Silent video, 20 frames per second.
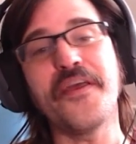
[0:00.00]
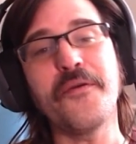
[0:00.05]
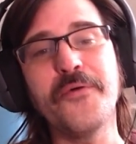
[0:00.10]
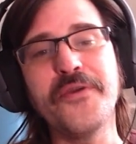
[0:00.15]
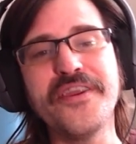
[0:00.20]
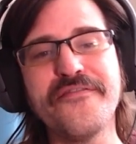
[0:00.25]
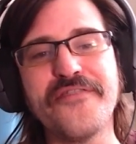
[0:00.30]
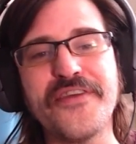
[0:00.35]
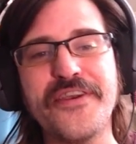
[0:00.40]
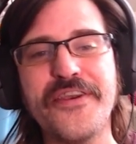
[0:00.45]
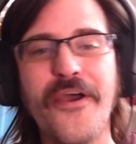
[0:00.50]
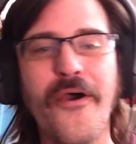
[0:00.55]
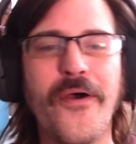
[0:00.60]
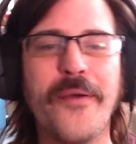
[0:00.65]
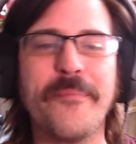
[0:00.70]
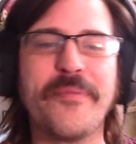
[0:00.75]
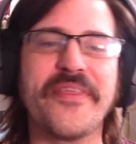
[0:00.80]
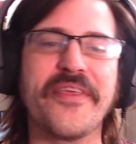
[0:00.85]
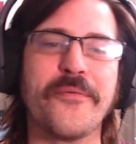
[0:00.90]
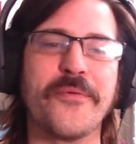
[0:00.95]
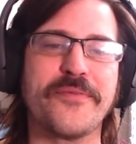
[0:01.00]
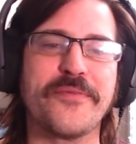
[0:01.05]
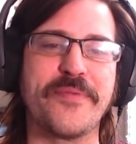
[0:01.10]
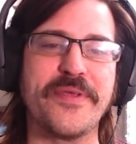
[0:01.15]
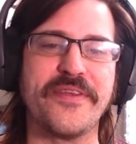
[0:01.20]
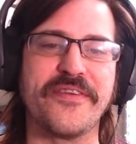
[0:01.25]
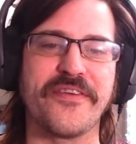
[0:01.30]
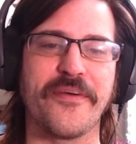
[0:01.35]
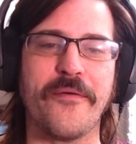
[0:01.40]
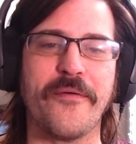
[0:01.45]
wouldn't even know it, but it would
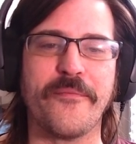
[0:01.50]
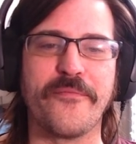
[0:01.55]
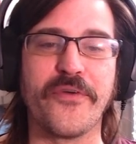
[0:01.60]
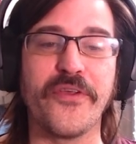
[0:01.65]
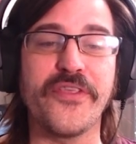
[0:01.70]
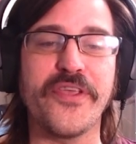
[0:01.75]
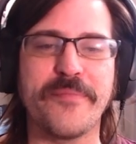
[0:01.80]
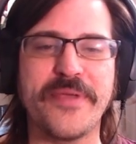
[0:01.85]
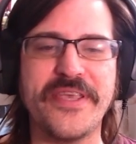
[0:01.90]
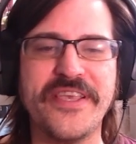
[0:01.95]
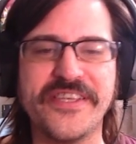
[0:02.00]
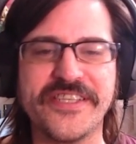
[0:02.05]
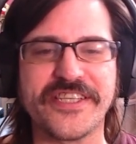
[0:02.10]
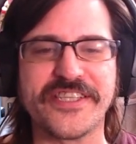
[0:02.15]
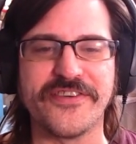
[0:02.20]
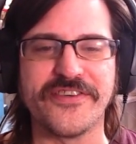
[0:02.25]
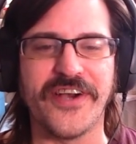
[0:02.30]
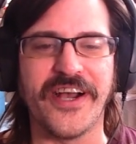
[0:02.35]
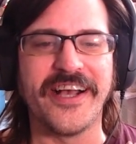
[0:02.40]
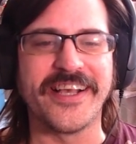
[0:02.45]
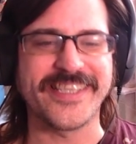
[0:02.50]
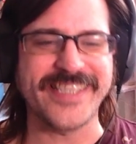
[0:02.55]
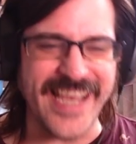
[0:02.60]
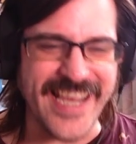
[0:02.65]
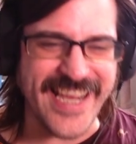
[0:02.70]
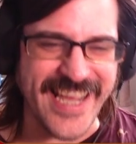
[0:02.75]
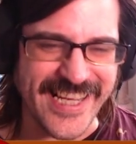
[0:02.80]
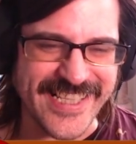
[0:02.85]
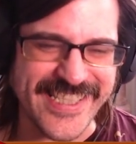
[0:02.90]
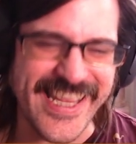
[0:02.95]
be really appeasing to us. I
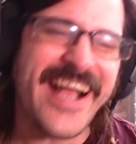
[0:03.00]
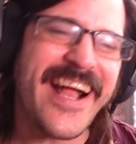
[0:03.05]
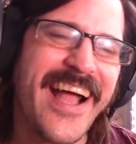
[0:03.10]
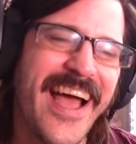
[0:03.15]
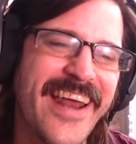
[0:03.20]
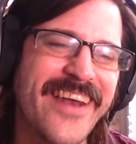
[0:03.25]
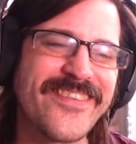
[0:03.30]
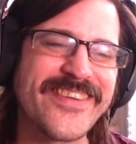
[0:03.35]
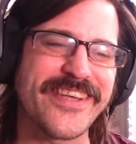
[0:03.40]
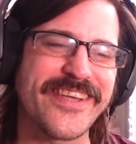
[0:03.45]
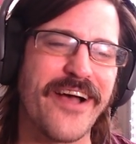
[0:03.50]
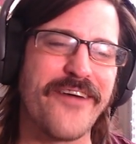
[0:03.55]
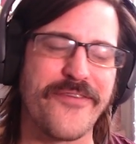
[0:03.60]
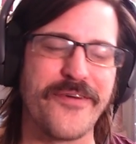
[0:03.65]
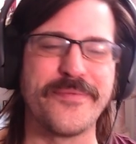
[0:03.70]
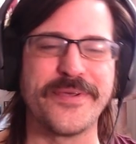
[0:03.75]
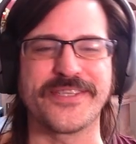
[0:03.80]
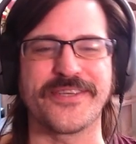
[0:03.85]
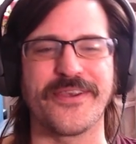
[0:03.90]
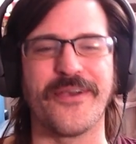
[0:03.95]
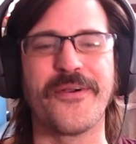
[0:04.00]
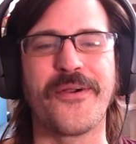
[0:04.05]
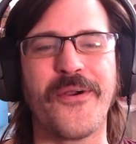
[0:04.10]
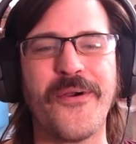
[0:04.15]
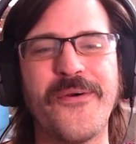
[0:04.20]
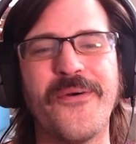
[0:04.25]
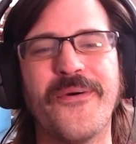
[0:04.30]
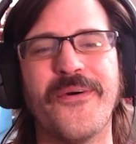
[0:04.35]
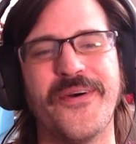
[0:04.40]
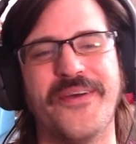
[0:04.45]
guess that kind of stuff would be so
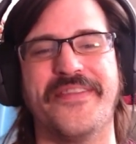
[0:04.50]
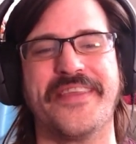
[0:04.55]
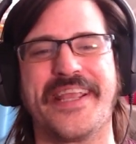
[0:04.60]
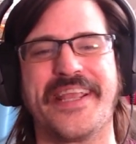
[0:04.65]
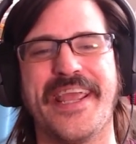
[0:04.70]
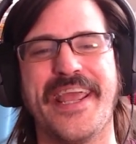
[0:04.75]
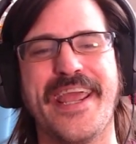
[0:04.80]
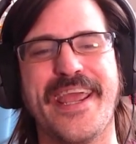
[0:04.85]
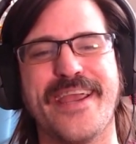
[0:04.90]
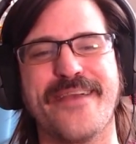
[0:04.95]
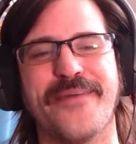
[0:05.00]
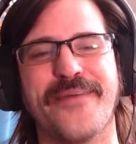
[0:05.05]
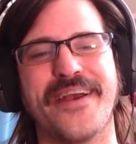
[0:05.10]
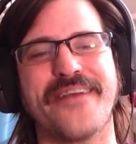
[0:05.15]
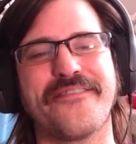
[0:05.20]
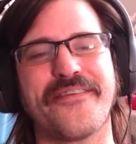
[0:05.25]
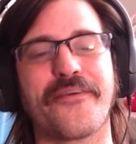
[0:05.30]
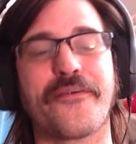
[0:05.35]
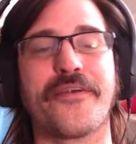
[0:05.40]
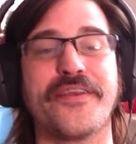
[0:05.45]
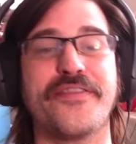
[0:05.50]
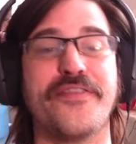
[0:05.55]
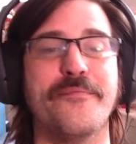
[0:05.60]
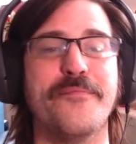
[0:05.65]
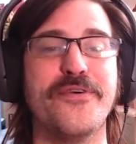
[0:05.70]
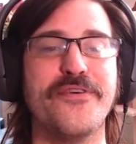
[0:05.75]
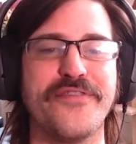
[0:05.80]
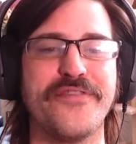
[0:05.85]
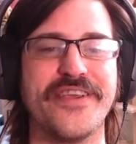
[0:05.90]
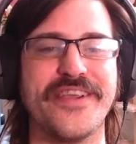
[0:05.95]
cool in the game or in the
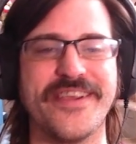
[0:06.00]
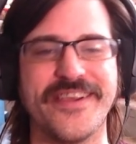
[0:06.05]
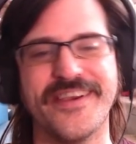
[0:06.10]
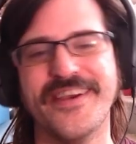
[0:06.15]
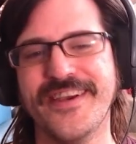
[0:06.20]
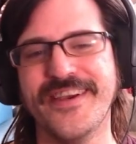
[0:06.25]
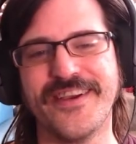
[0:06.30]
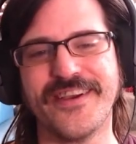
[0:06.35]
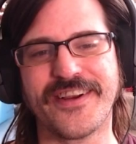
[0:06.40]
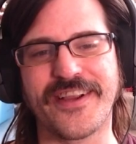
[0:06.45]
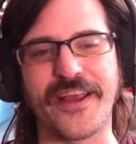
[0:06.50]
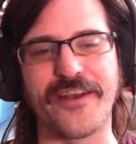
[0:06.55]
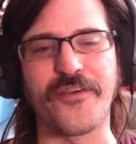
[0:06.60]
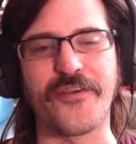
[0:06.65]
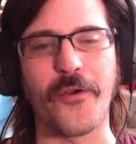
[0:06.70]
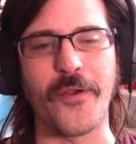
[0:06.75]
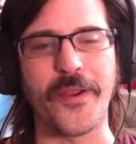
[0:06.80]
movie, kind of going